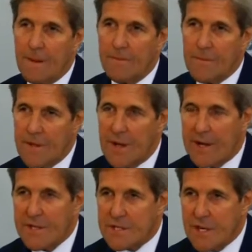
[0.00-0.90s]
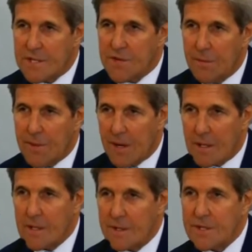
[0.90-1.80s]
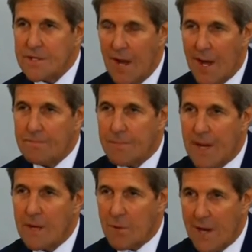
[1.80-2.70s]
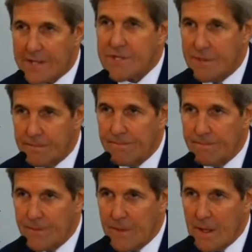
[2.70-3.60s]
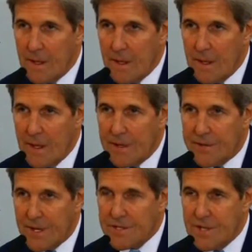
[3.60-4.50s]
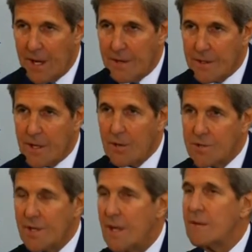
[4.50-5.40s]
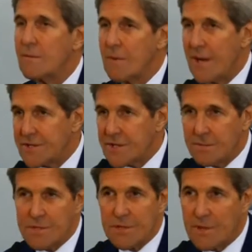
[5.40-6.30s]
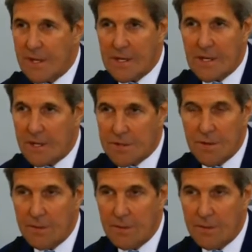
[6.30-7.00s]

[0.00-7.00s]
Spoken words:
the United States of America does not pay ransom and does not negotiate ransoms with any country.